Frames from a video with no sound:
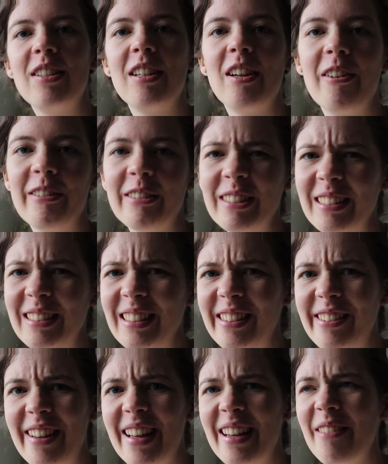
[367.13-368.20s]
and I also
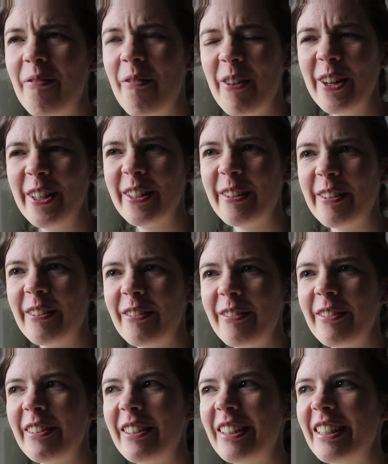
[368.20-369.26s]
need to add a
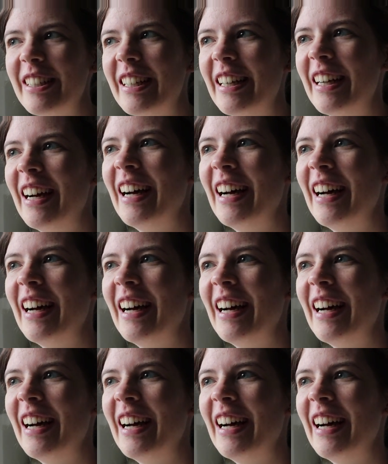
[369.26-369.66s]
voiceover.